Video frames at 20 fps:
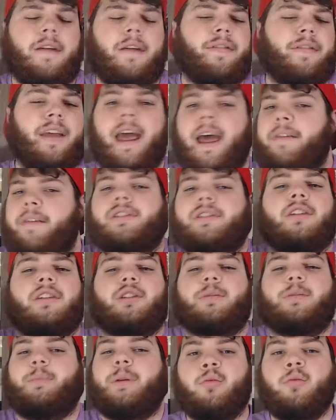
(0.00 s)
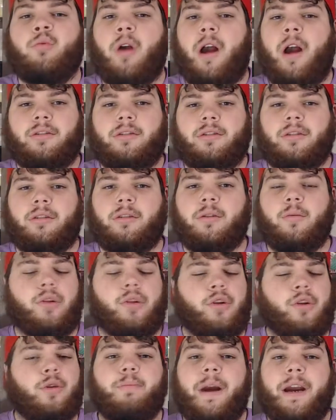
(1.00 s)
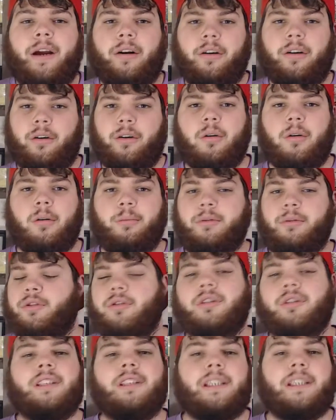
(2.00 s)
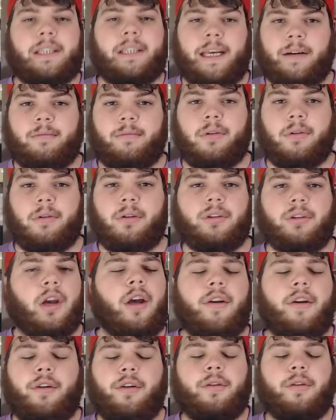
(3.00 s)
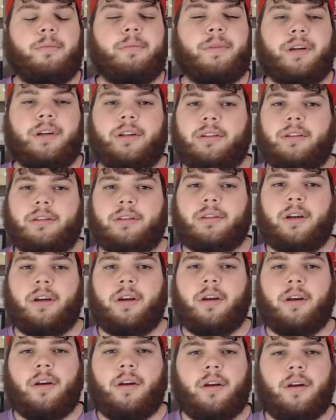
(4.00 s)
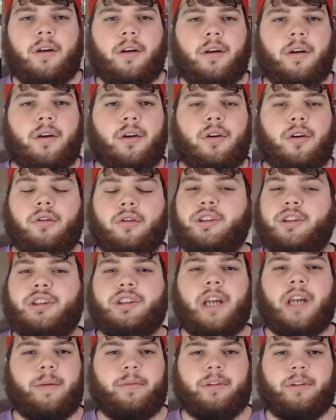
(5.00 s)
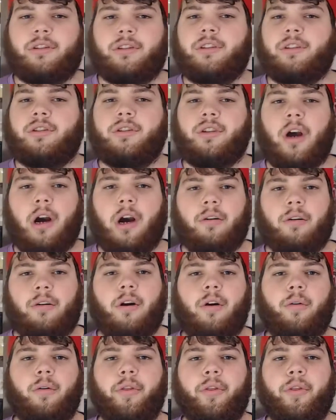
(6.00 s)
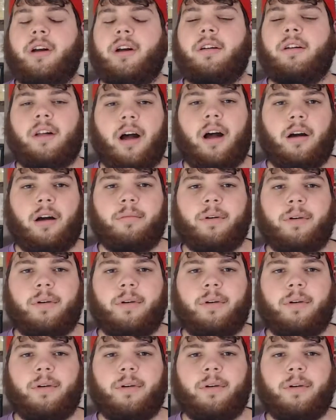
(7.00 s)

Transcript: they have such a big roster with your Baron Corbin, your Dean Ambrose, your Miz, your Sheamus, Cesaro, The Club?